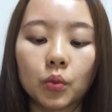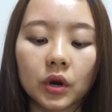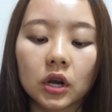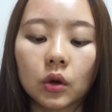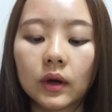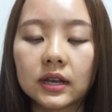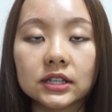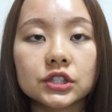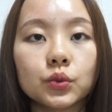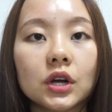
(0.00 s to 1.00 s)
We're gonna go in
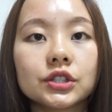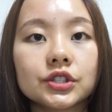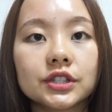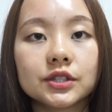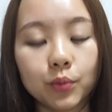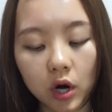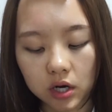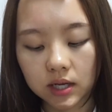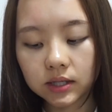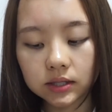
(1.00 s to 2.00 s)
and swatch this
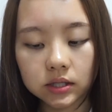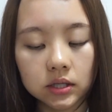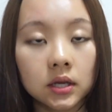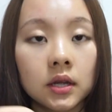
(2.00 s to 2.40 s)
product.